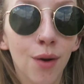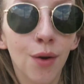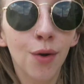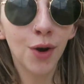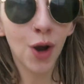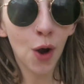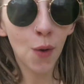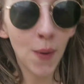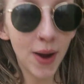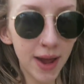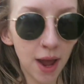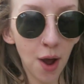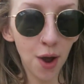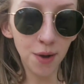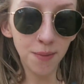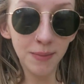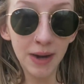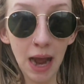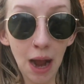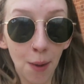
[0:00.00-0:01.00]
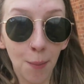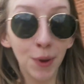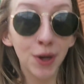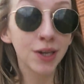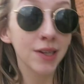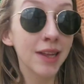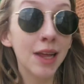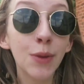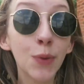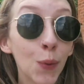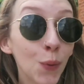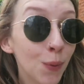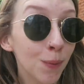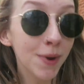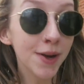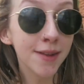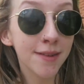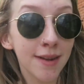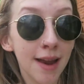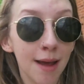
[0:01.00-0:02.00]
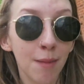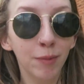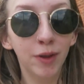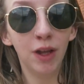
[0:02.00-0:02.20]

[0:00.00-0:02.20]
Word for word: On our way home now because it's almost nap